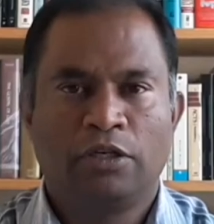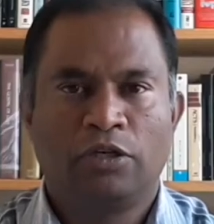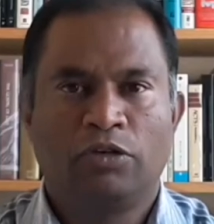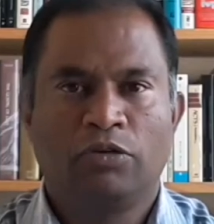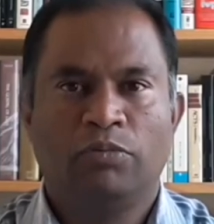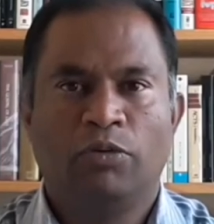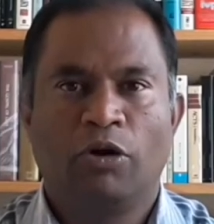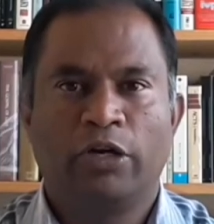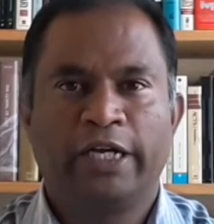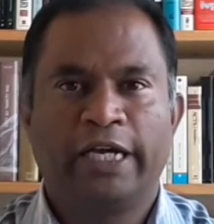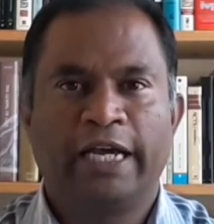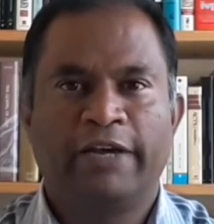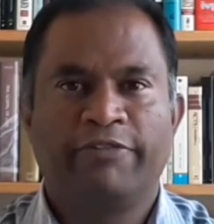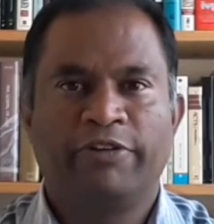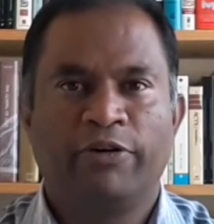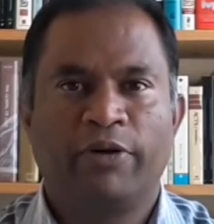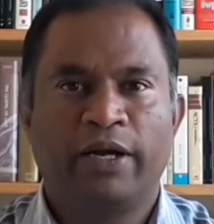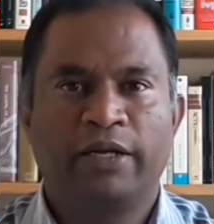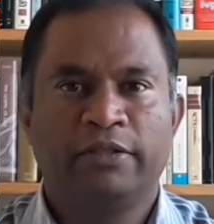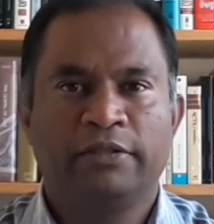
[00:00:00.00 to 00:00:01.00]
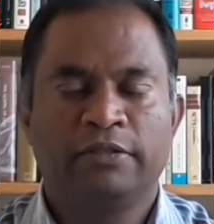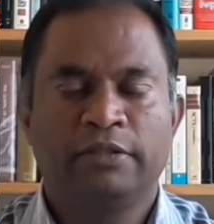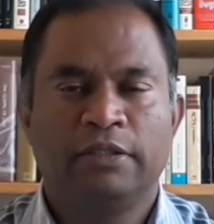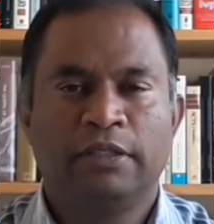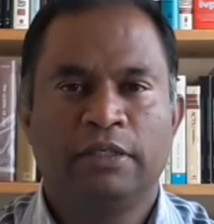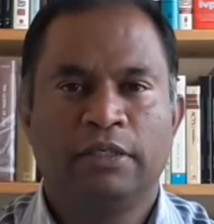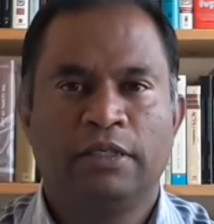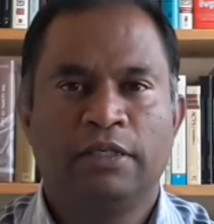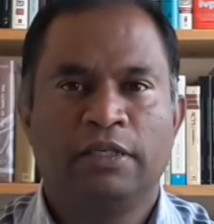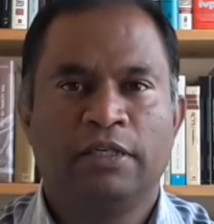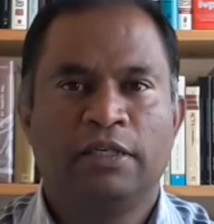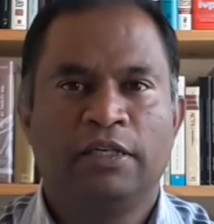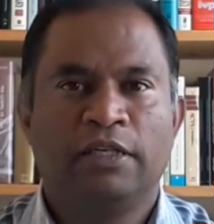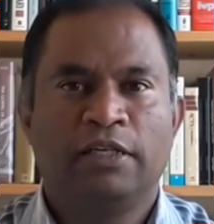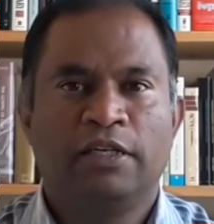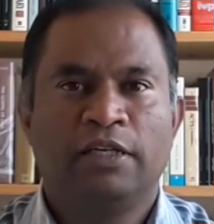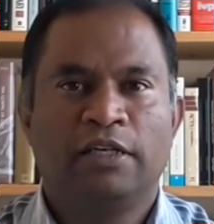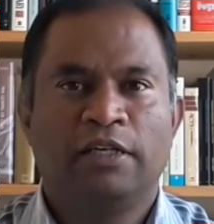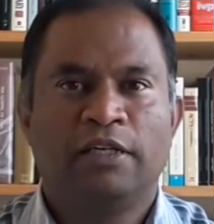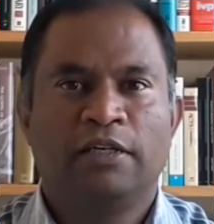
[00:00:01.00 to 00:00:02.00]
Good morning, everyone.
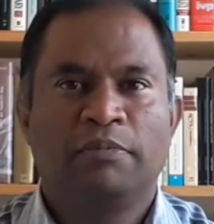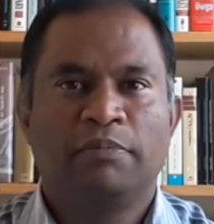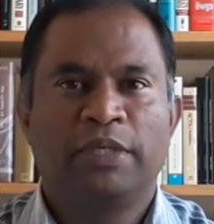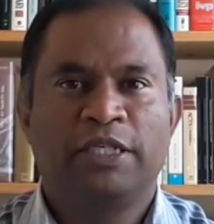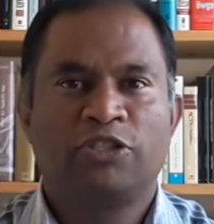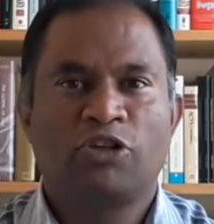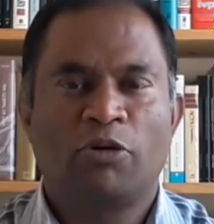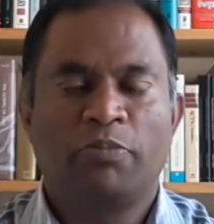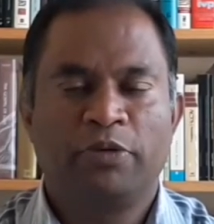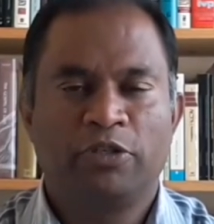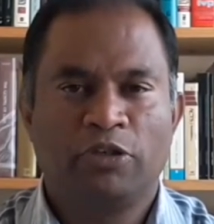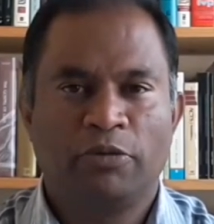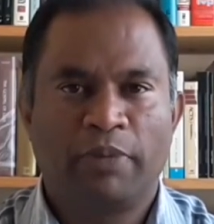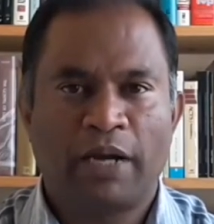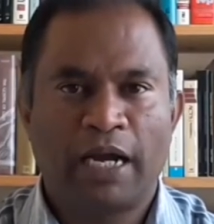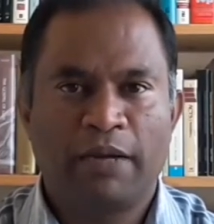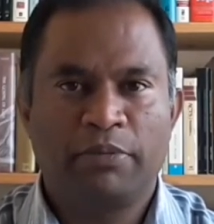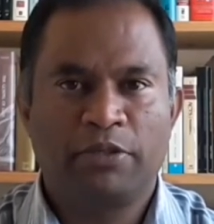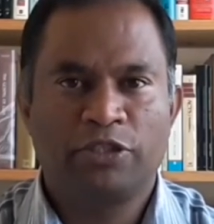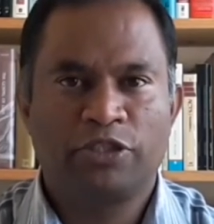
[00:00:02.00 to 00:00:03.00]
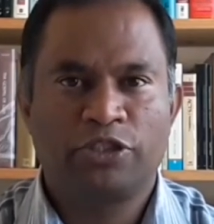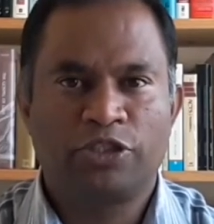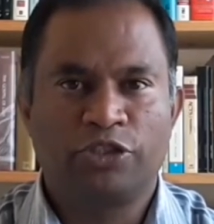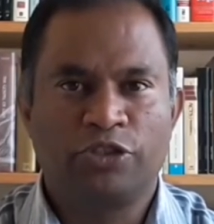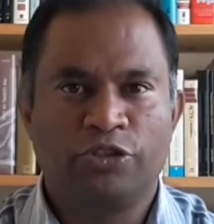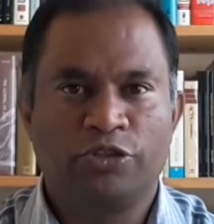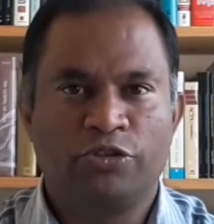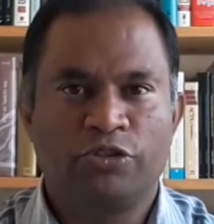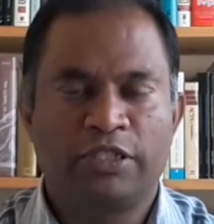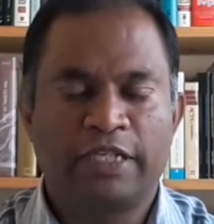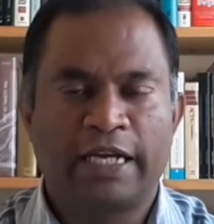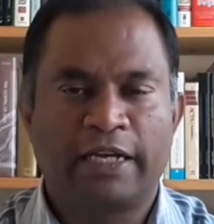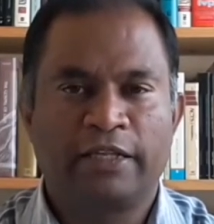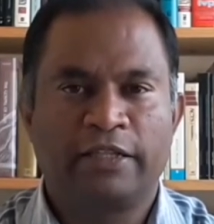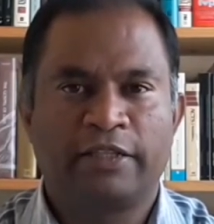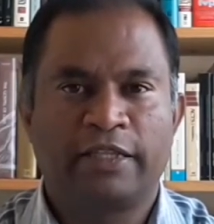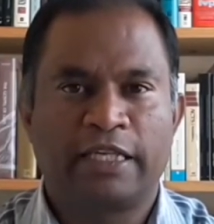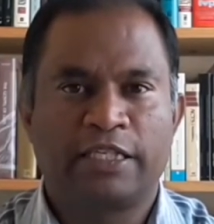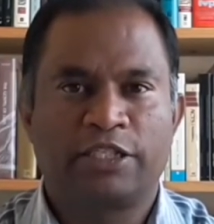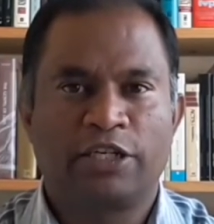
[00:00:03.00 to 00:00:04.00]
Please open your Bibles to
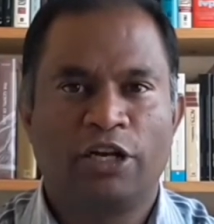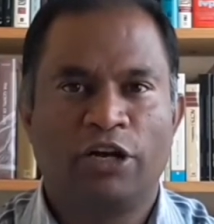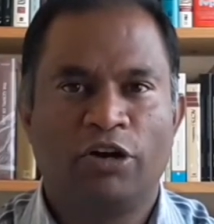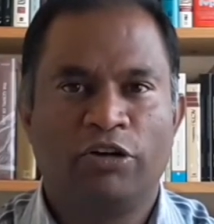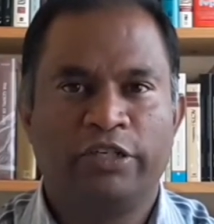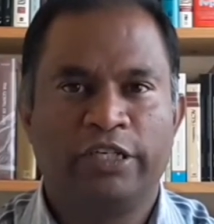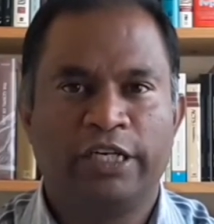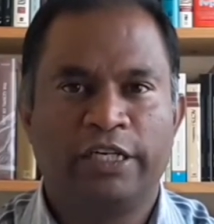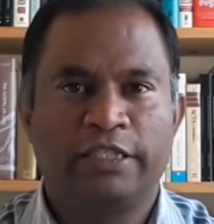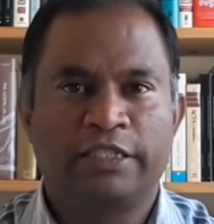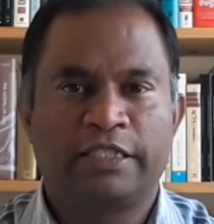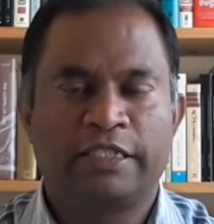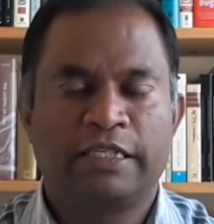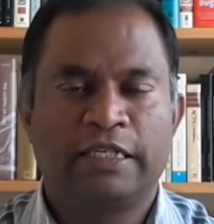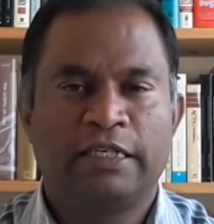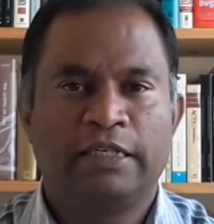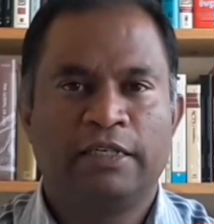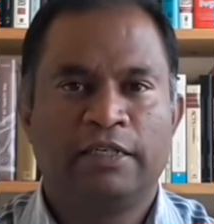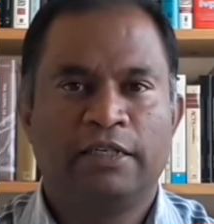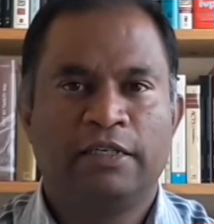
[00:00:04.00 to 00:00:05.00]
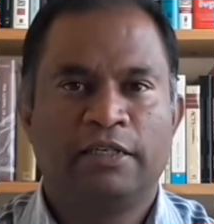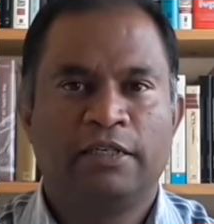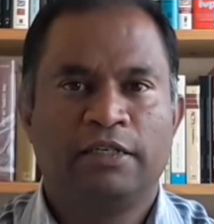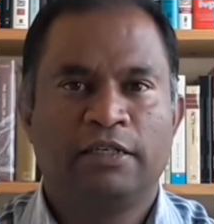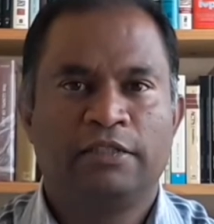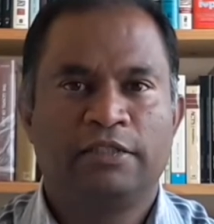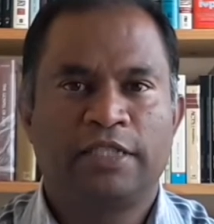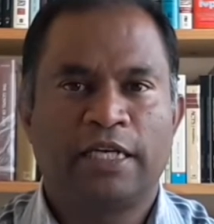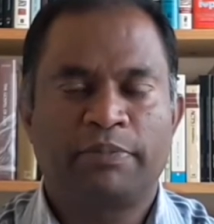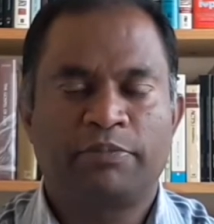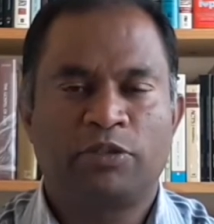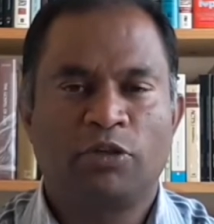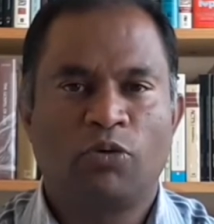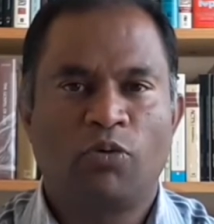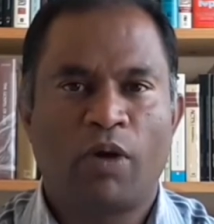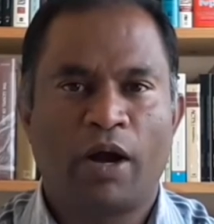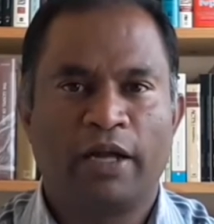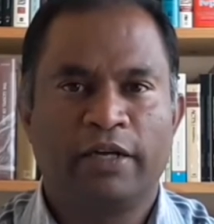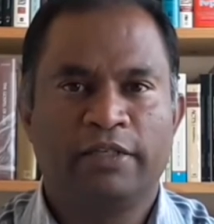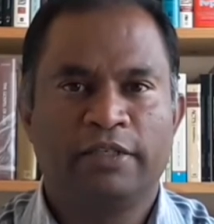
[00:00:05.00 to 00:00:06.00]
Second Thessalonians chapter
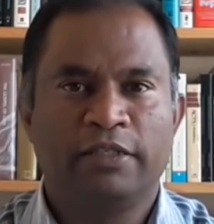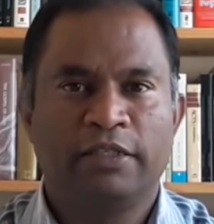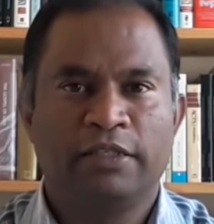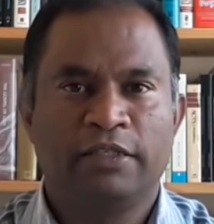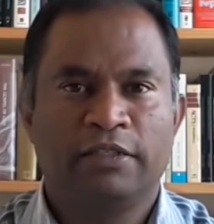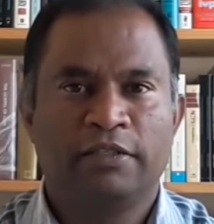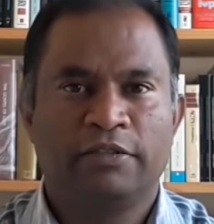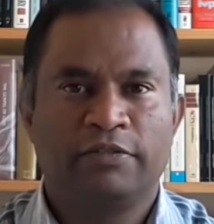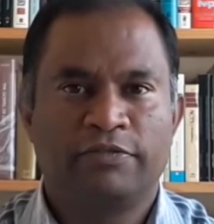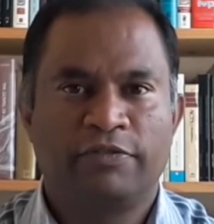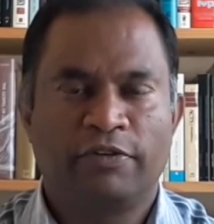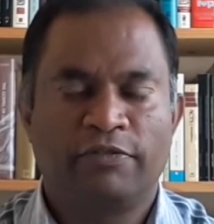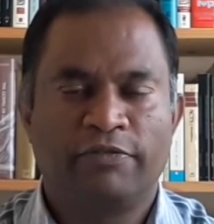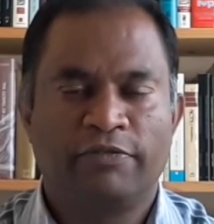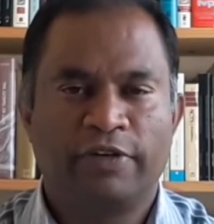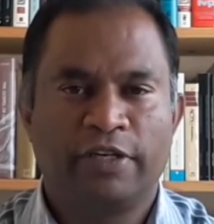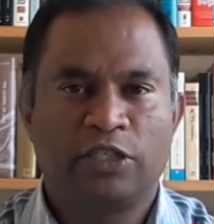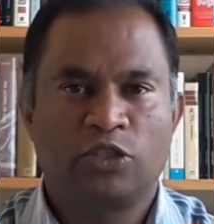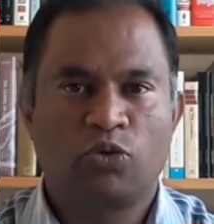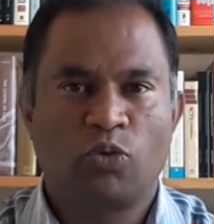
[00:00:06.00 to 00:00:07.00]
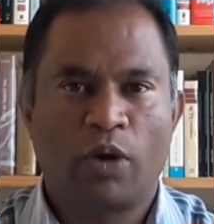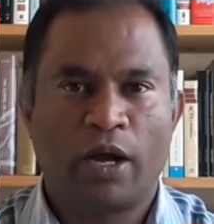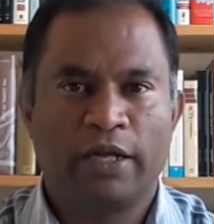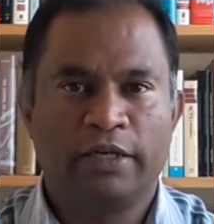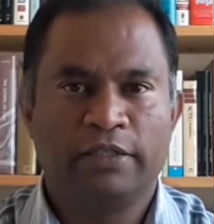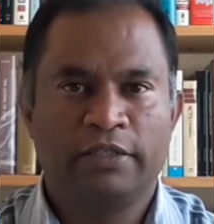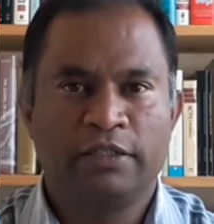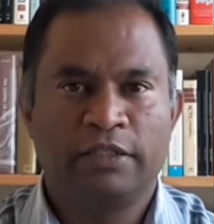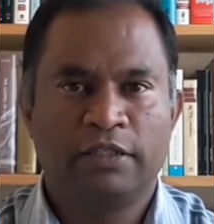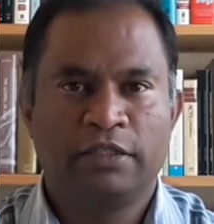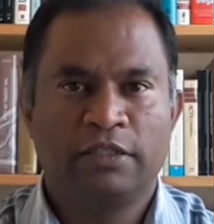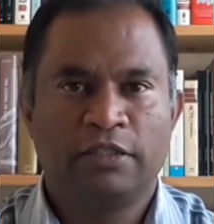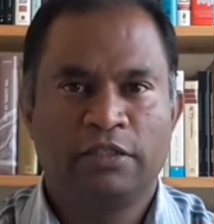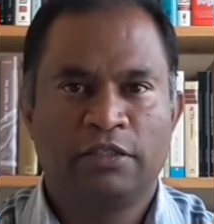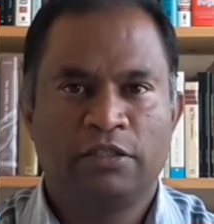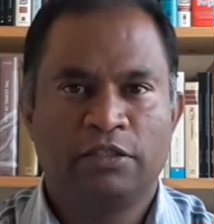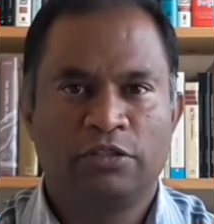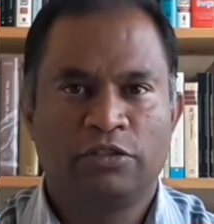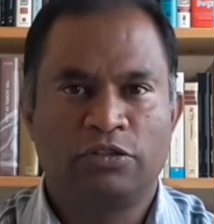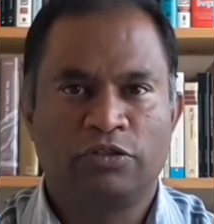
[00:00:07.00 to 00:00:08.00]
1 from verse 1
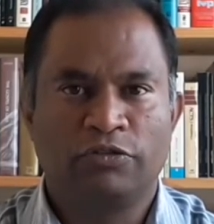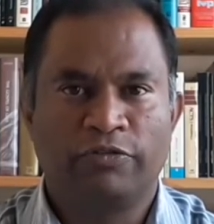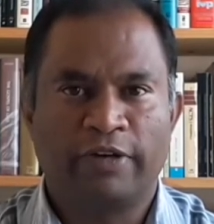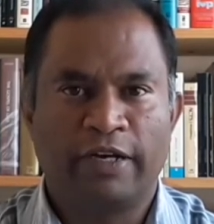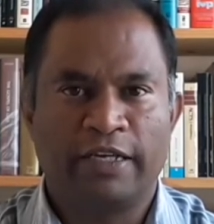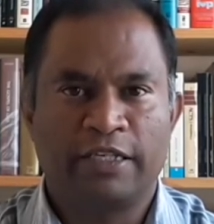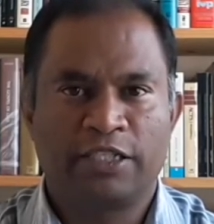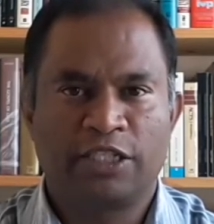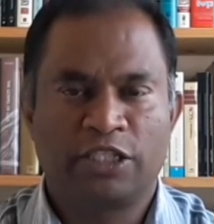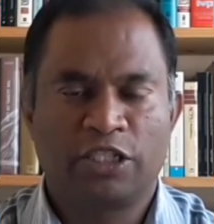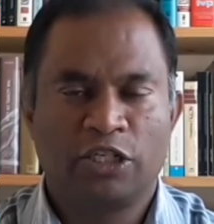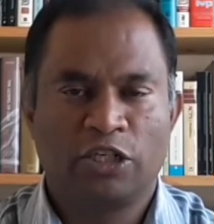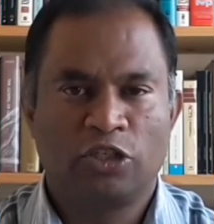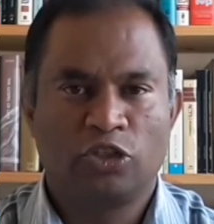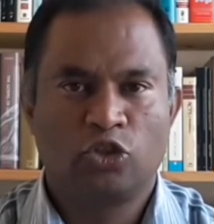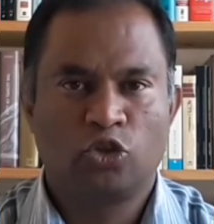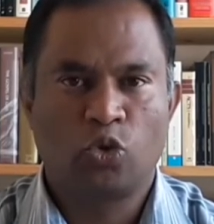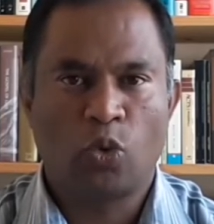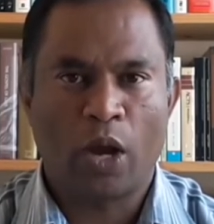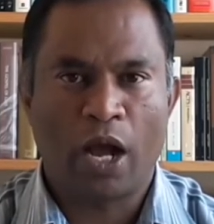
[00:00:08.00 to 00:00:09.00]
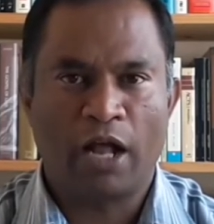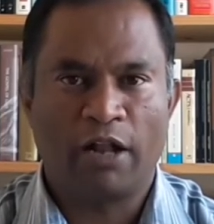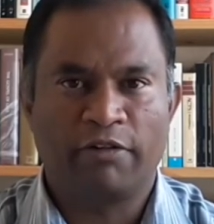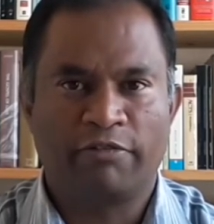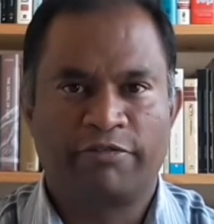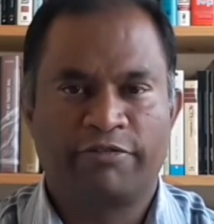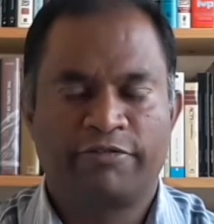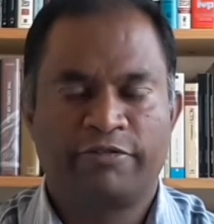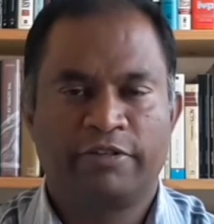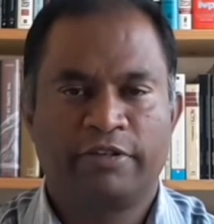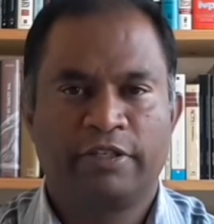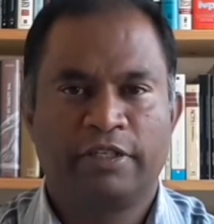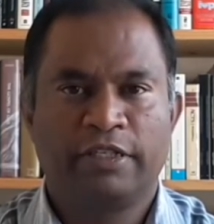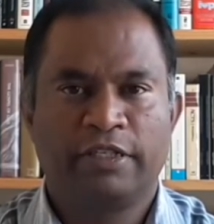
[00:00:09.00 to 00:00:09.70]
to verse 12.